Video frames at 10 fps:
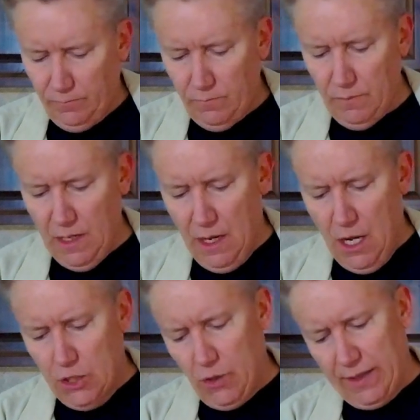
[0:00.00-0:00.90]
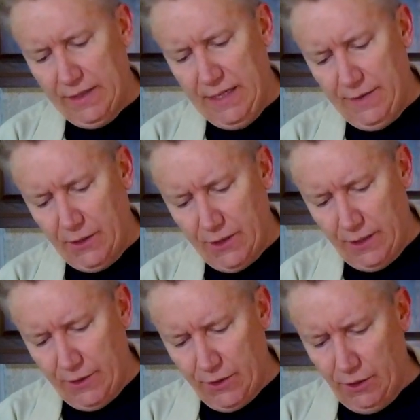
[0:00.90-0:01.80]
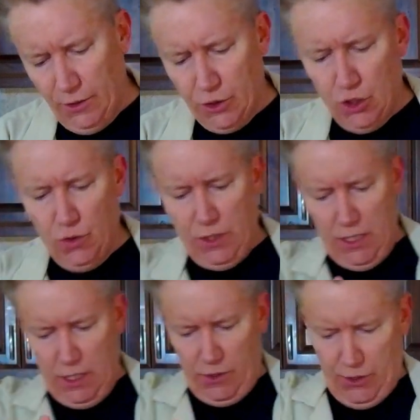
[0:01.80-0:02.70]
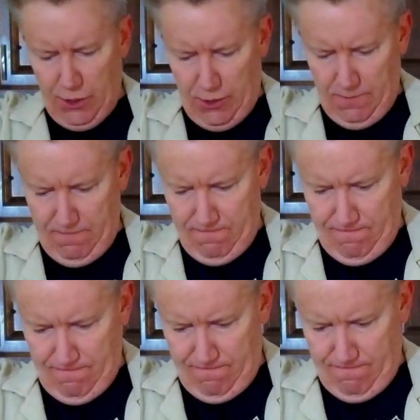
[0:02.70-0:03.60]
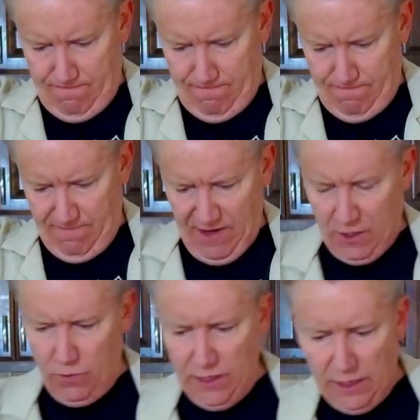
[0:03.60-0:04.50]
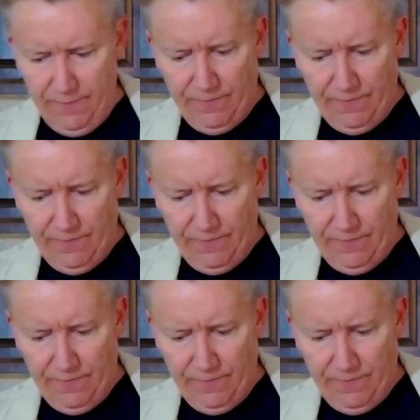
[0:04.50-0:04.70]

So I can see there's a little juice in here still. If I squeeze it.